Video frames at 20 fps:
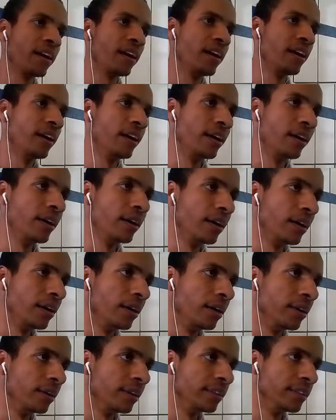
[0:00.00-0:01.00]

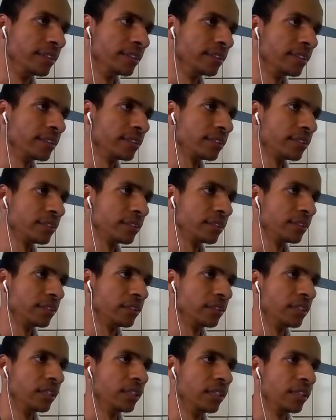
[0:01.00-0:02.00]
let's
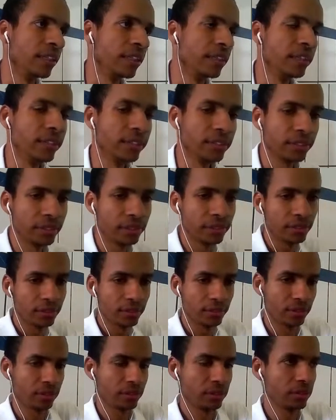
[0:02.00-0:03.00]
delete this
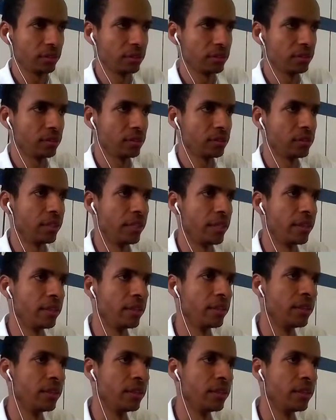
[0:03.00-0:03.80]
and